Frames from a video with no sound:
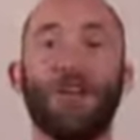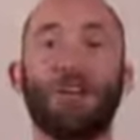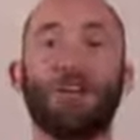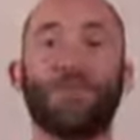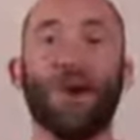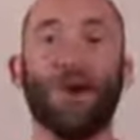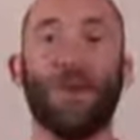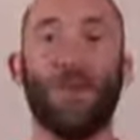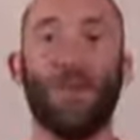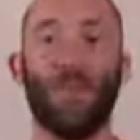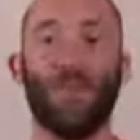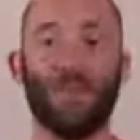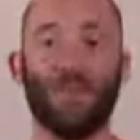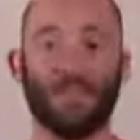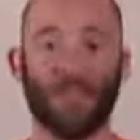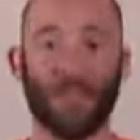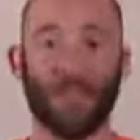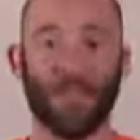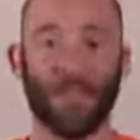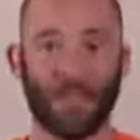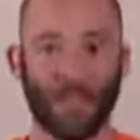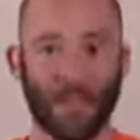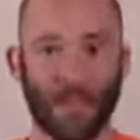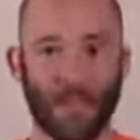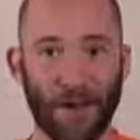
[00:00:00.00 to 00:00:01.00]
So this
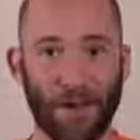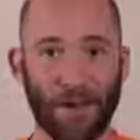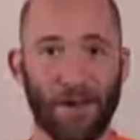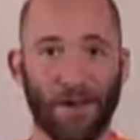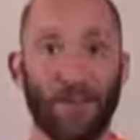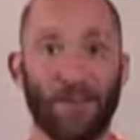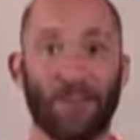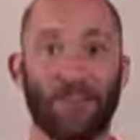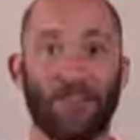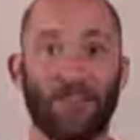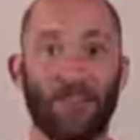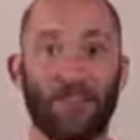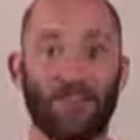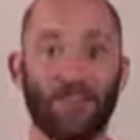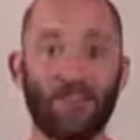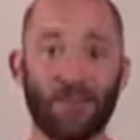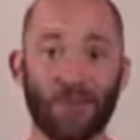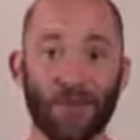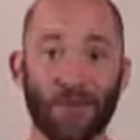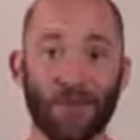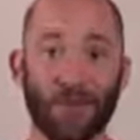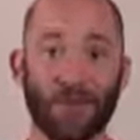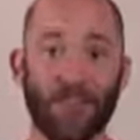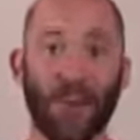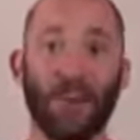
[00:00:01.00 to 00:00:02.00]
is something to
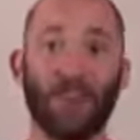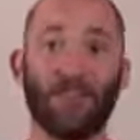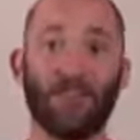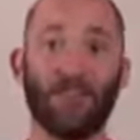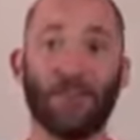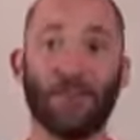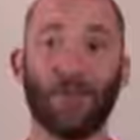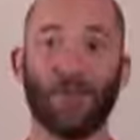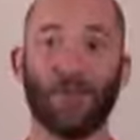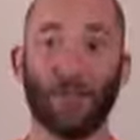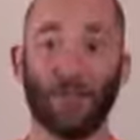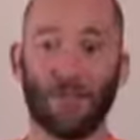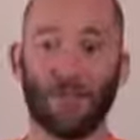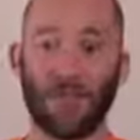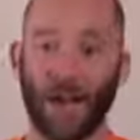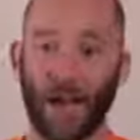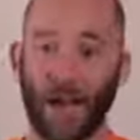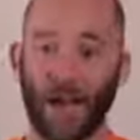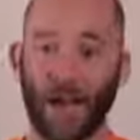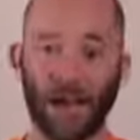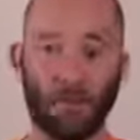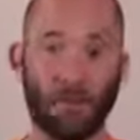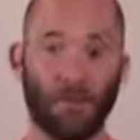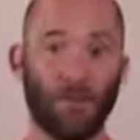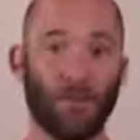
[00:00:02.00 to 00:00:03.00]
realize when you're
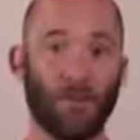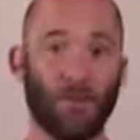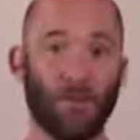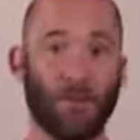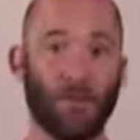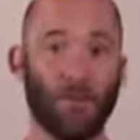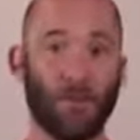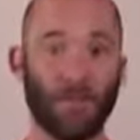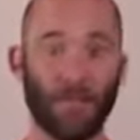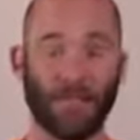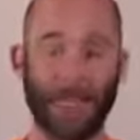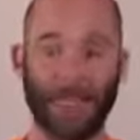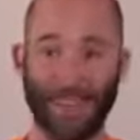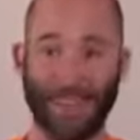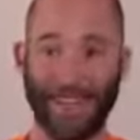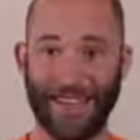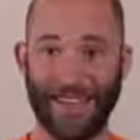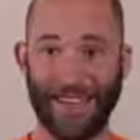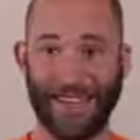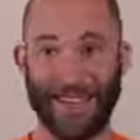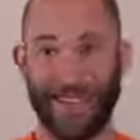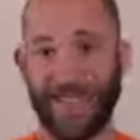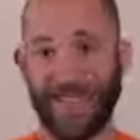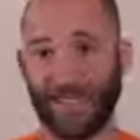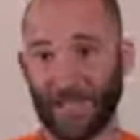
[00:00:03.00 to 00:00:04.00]
deciding between using
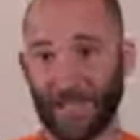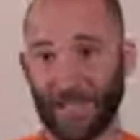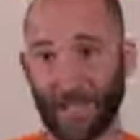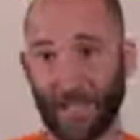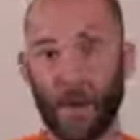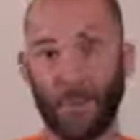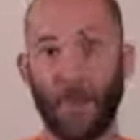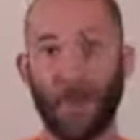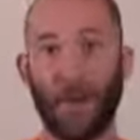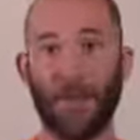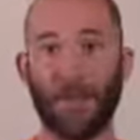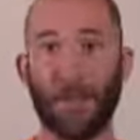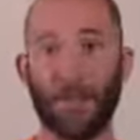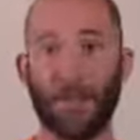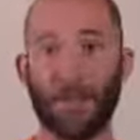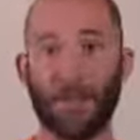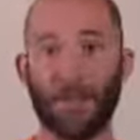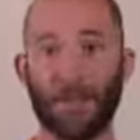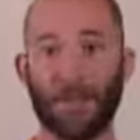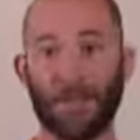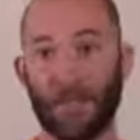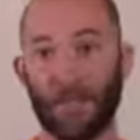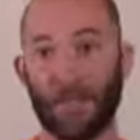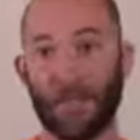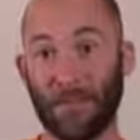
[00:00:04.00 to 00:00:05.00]
a desktop
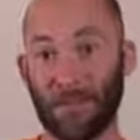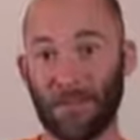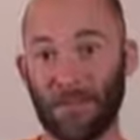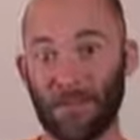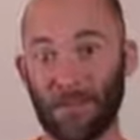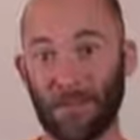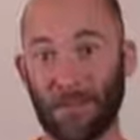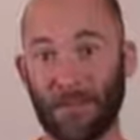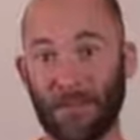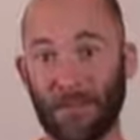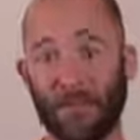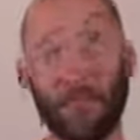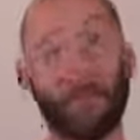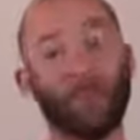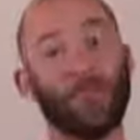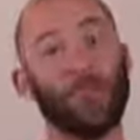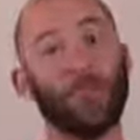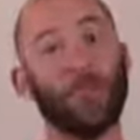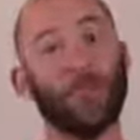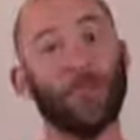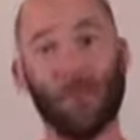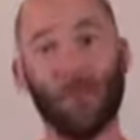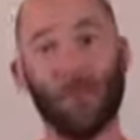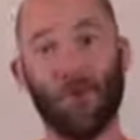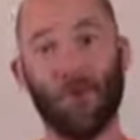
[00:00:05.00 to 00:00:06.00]
operating system as a server
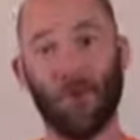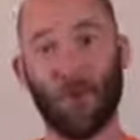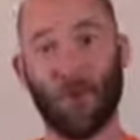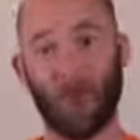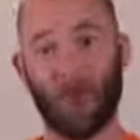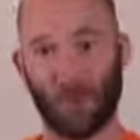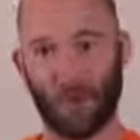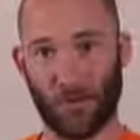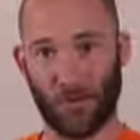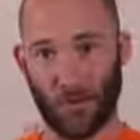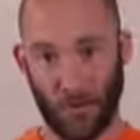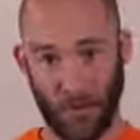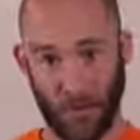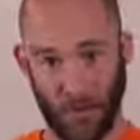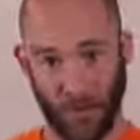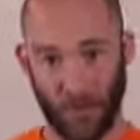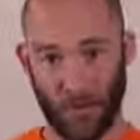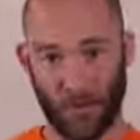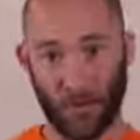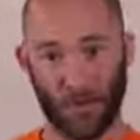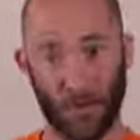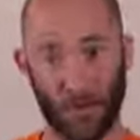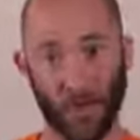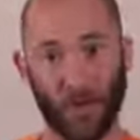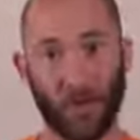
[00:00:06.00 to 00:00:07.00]
or a
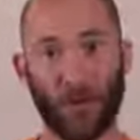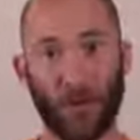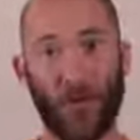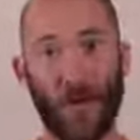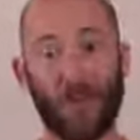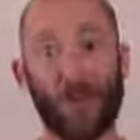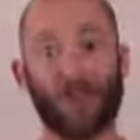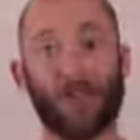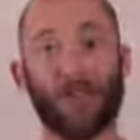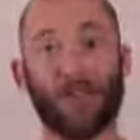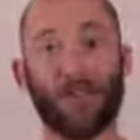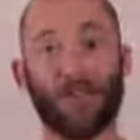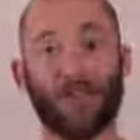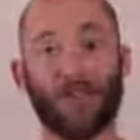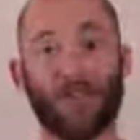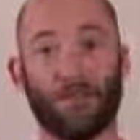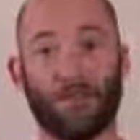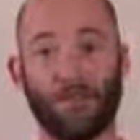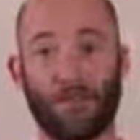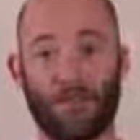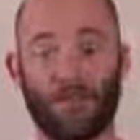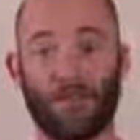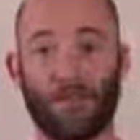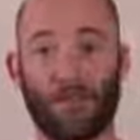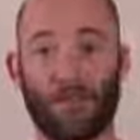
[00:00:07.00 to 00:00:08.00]
server operating
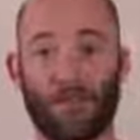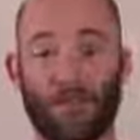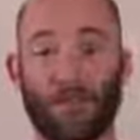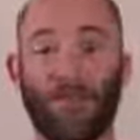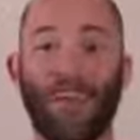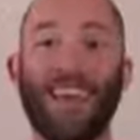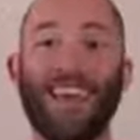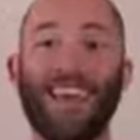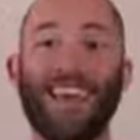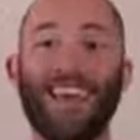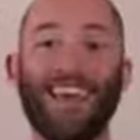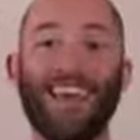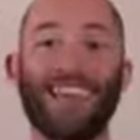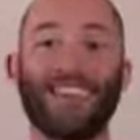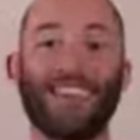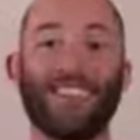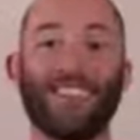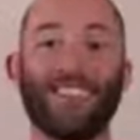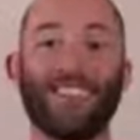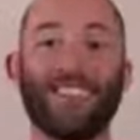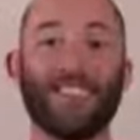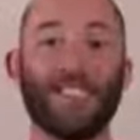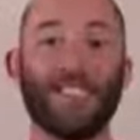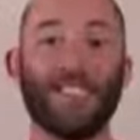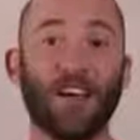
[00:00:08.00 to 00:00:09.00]
system as a server, is
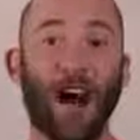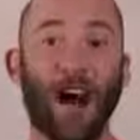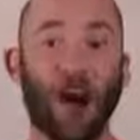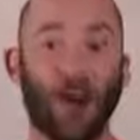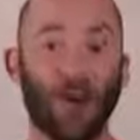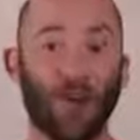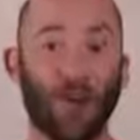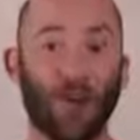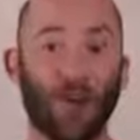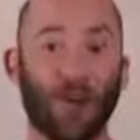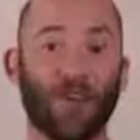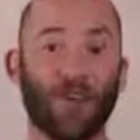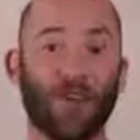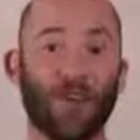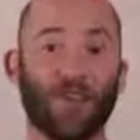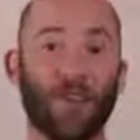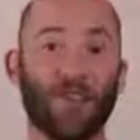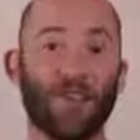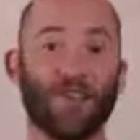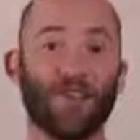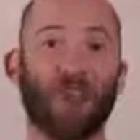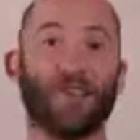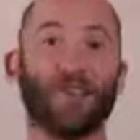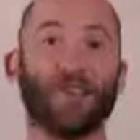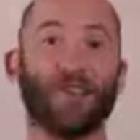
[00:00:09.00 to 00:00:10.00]
the software for
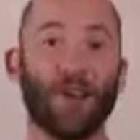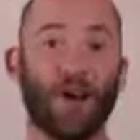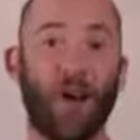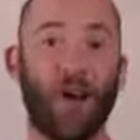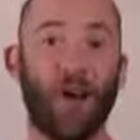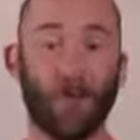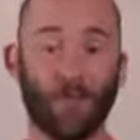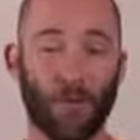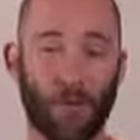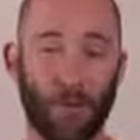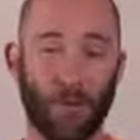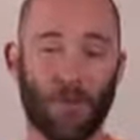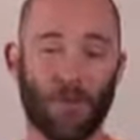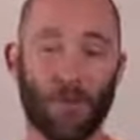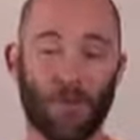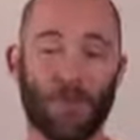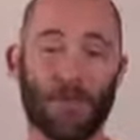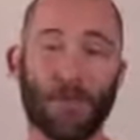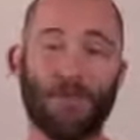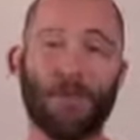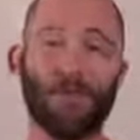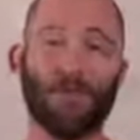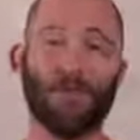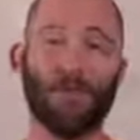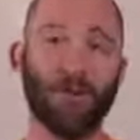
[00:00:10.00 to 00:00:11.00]
that server operating
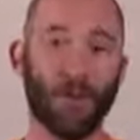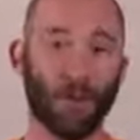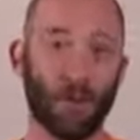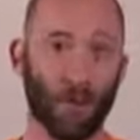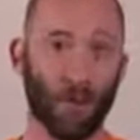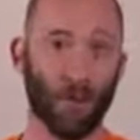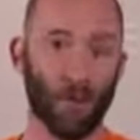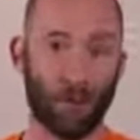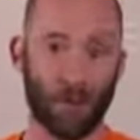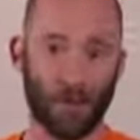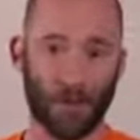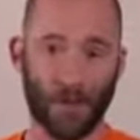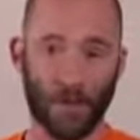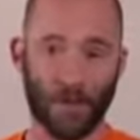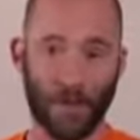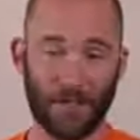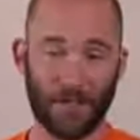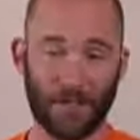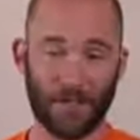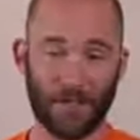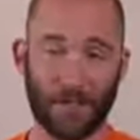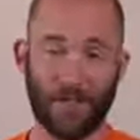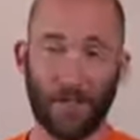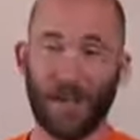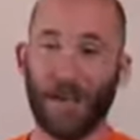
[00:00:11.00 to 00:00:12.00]
system is going to be more
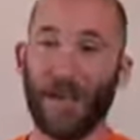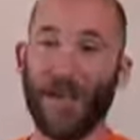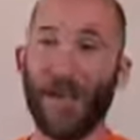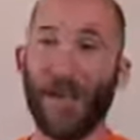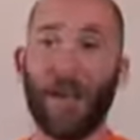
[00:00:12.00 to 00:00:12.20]
expensive.